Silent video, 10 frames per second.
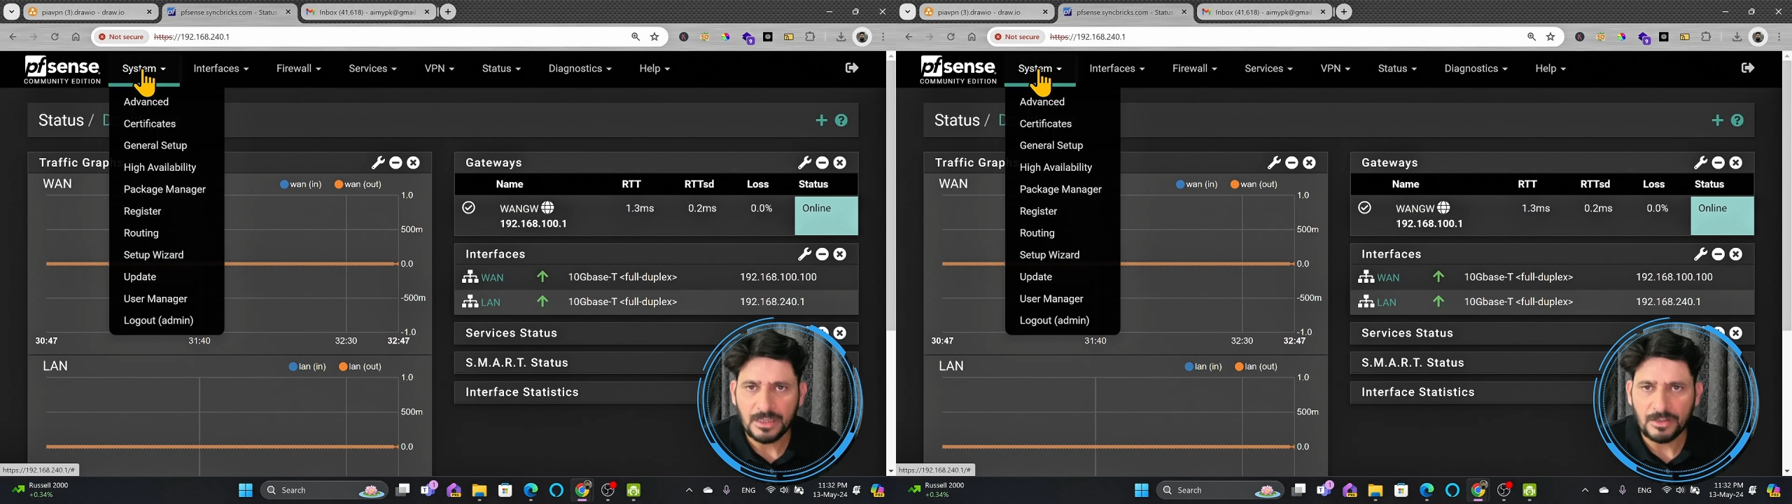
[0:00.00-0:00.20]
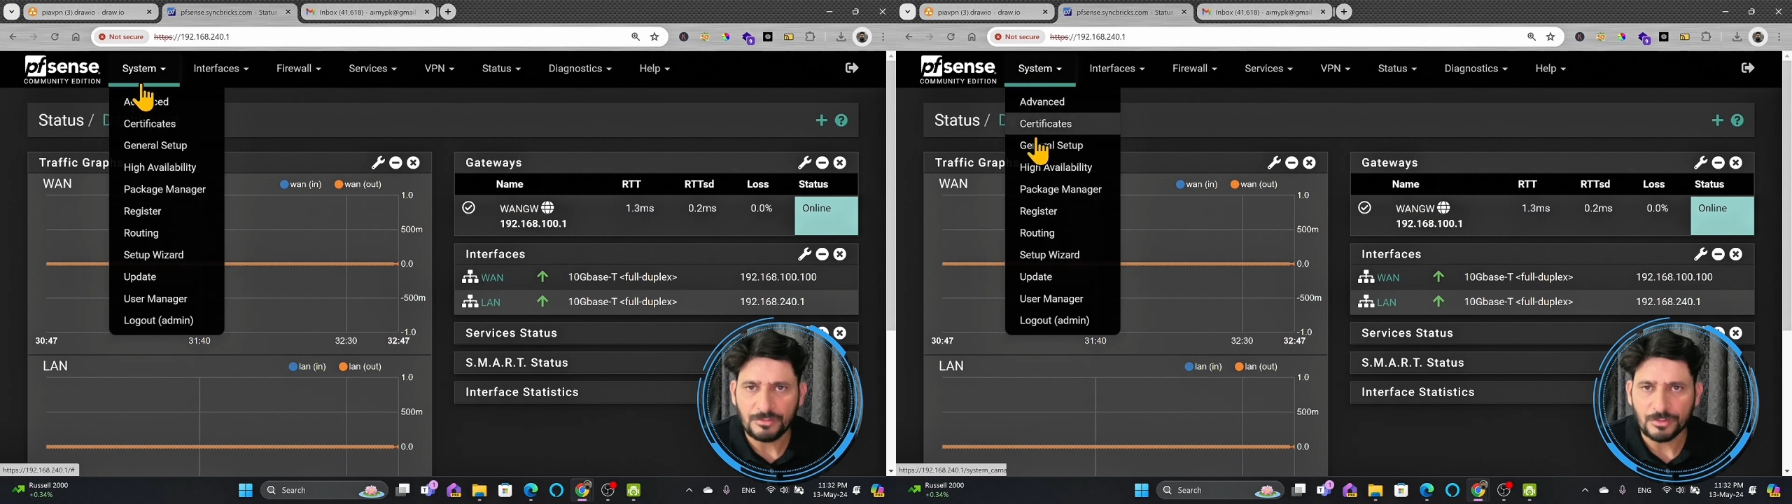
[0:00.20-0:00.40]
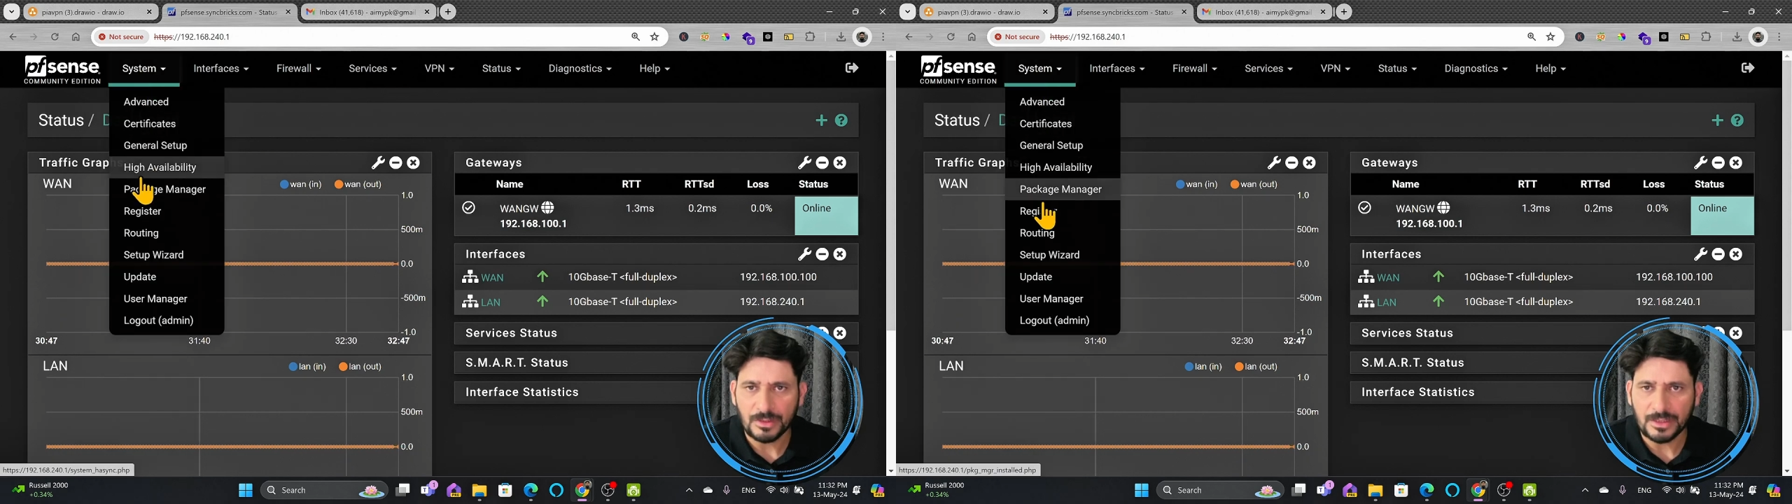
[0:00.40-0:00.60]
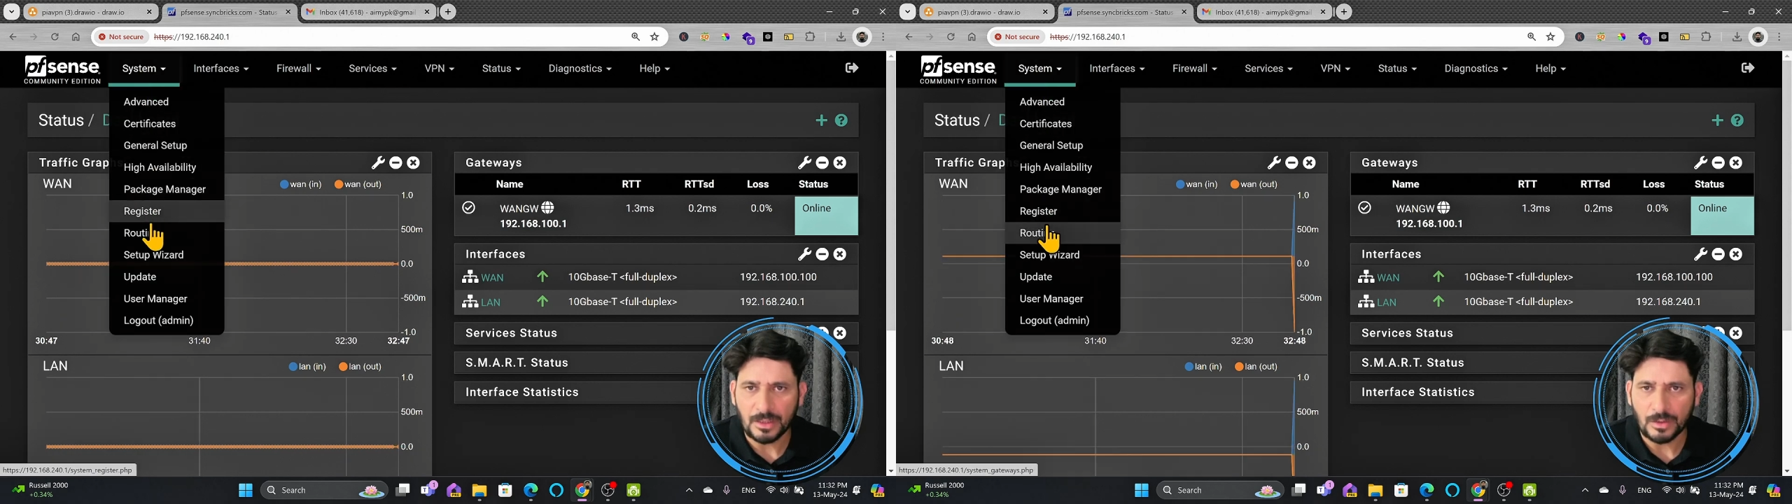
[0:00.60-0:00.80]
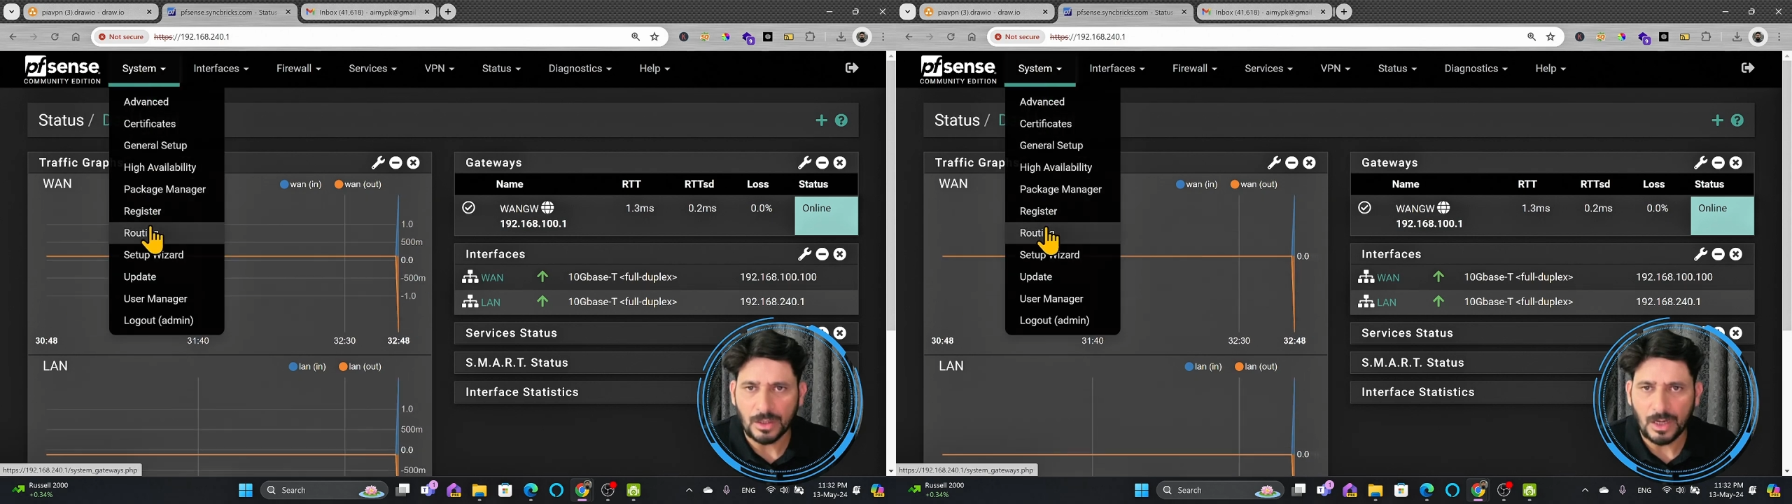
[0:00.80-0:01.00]
if you click
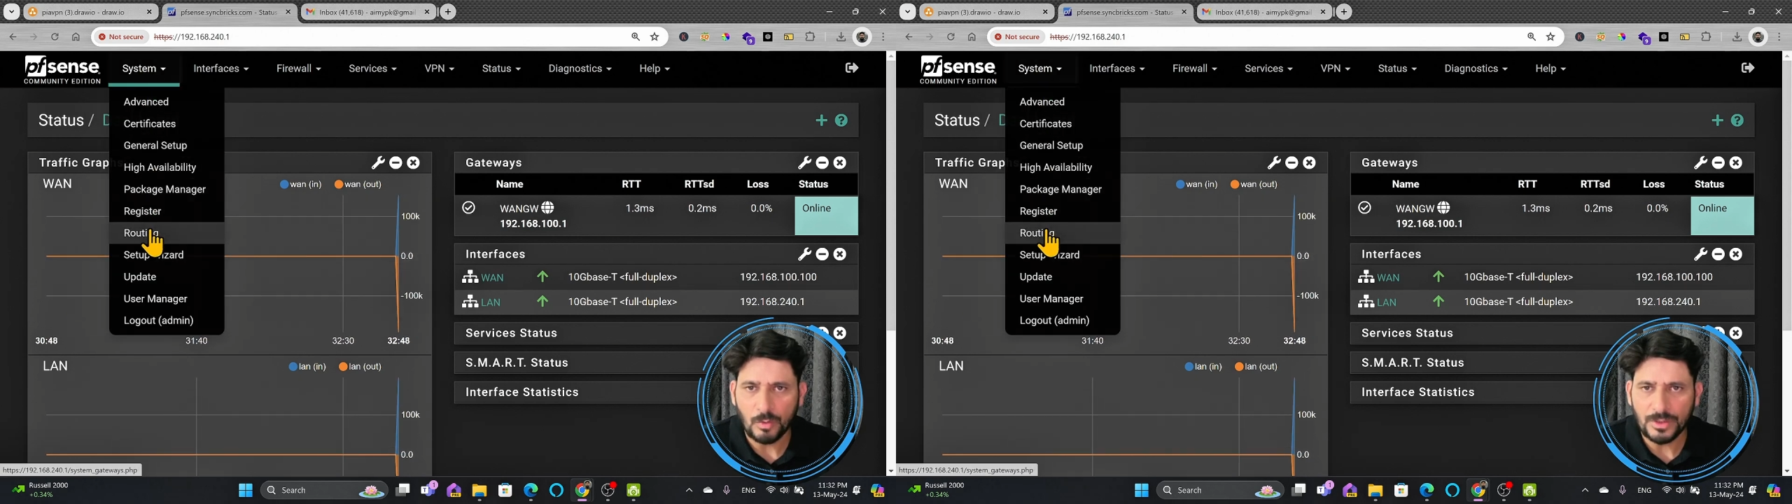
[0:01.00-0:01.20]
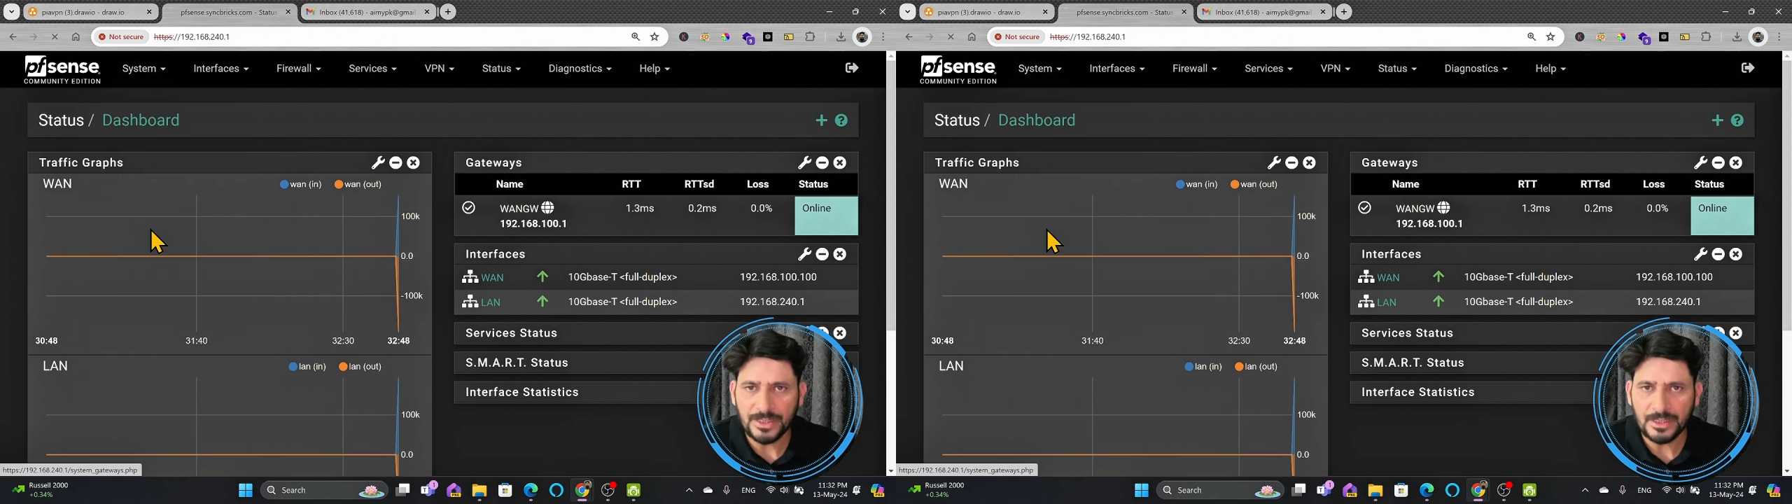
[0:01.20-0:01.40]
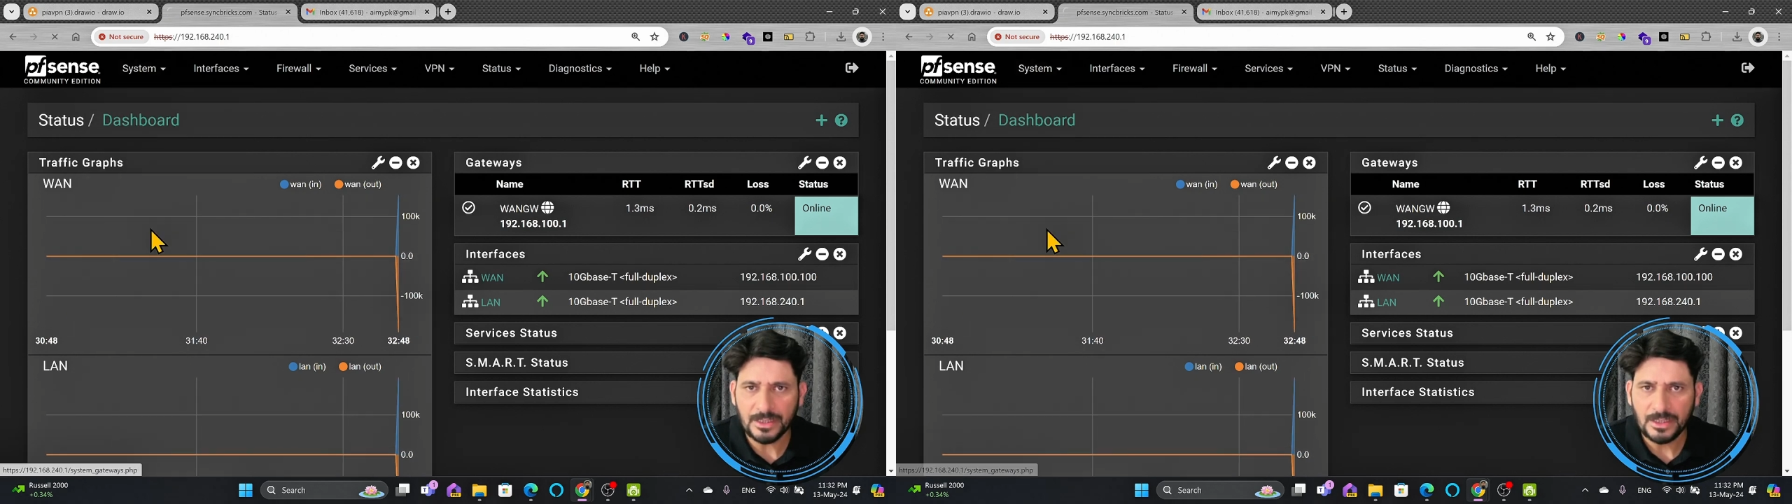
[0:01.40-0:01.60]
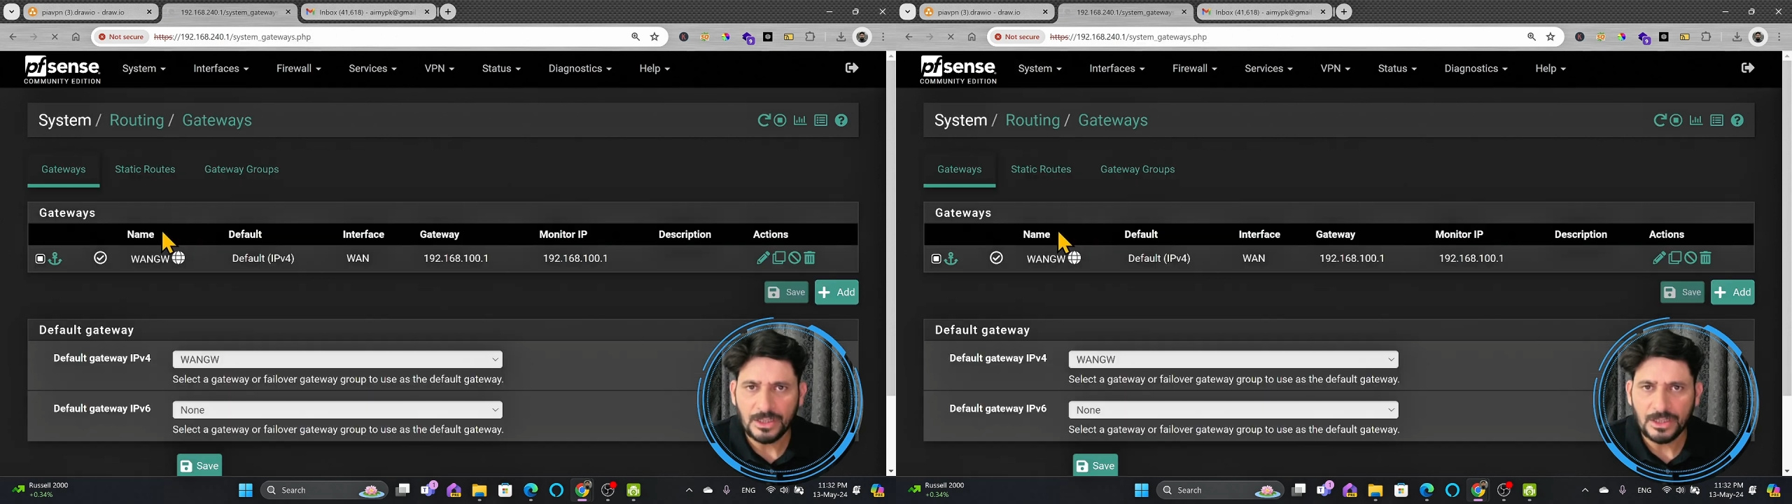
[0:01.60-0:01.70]
on Routing,